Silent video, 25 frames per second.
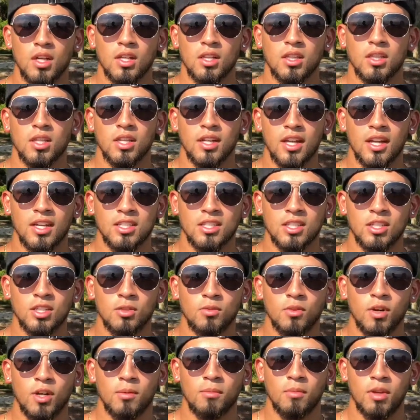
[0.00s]
The next thing you
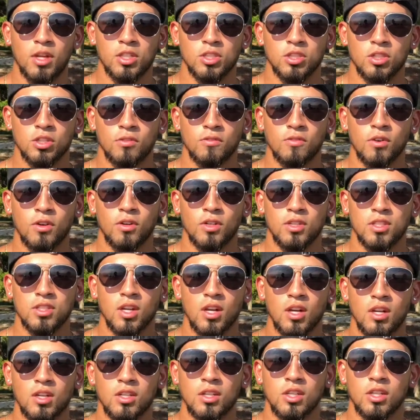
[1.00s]
want to make sure to focus
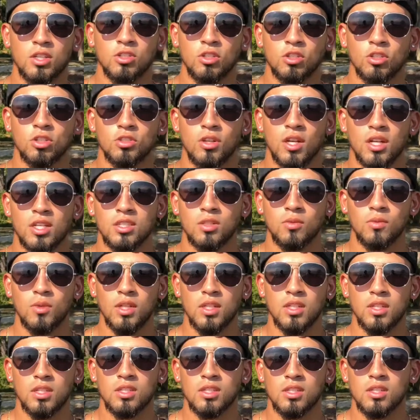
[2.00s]
on is your strengths and
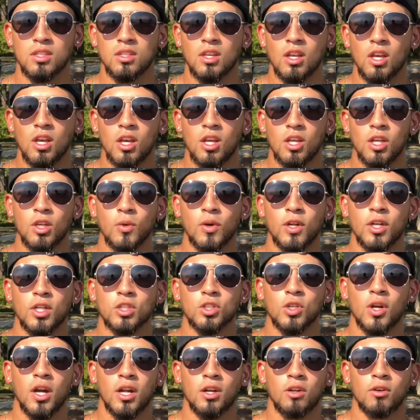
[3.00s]
weaknesses. You want to
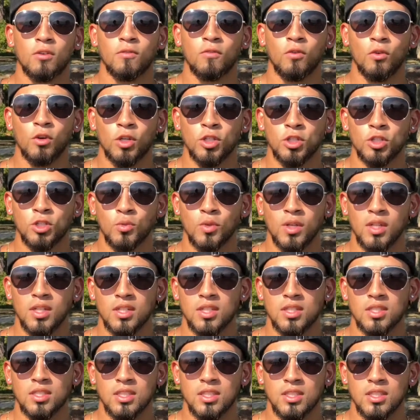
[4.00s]
try to avoid your
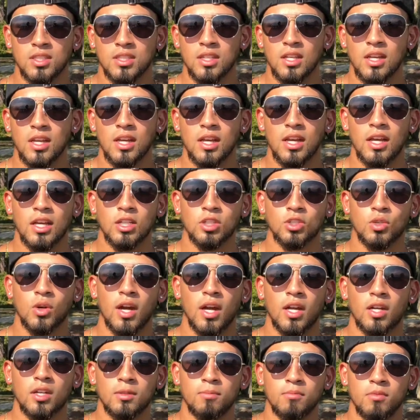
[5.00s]
weaknesses and
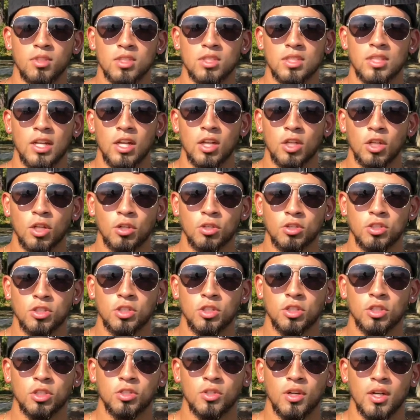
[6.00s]
try to stay close to
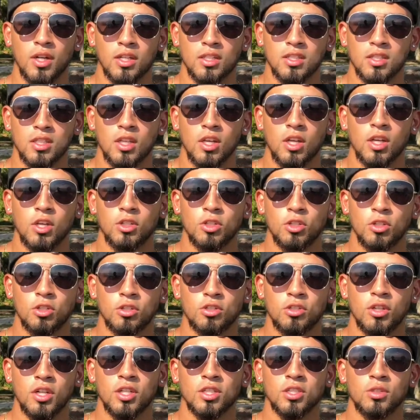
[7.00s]
your strengths. Your
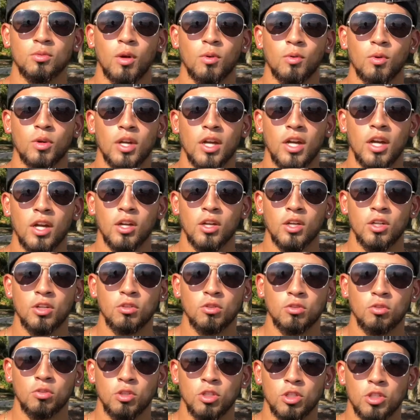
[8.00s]
strengths are what will carry you
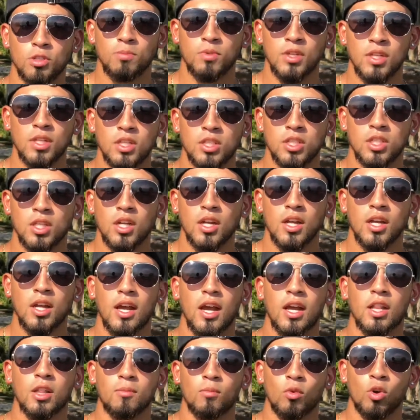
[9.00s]
through your speech,
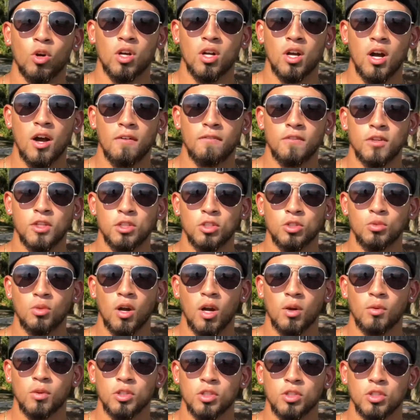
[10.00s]
and the more confident you
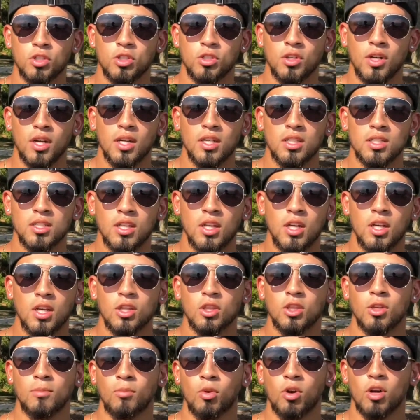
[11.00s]
are with your strengths,
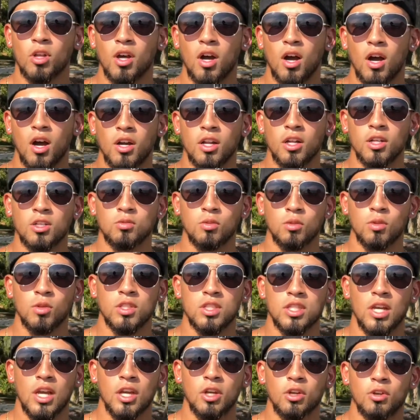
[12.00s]
the more the audience will
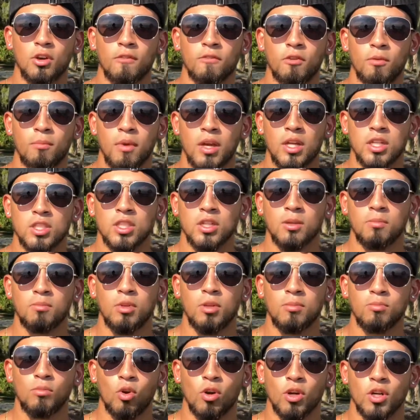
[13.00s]
retain your information and be
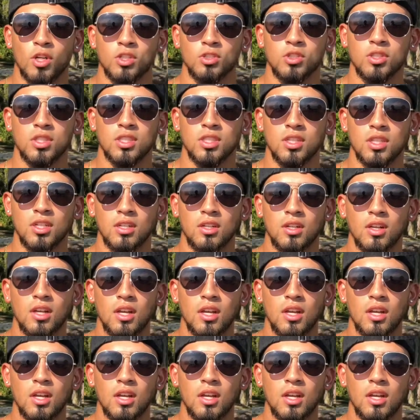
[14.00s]
more interested.